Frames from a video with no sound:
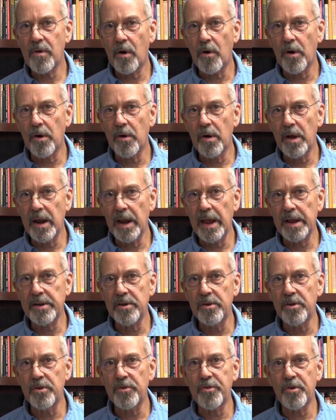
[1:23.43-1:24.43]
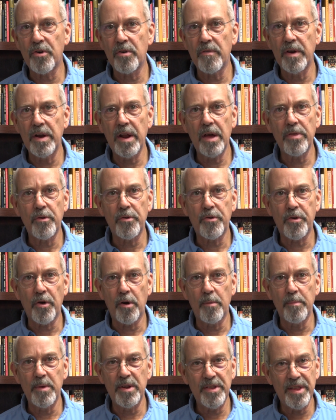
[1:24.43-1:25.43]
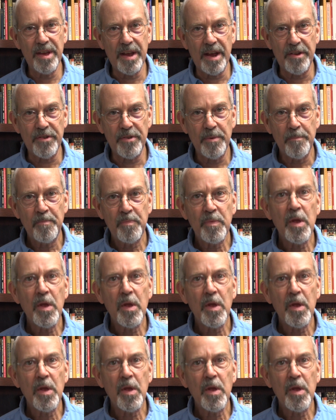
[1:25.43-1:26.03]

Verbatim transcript: are elected to serve another term, is this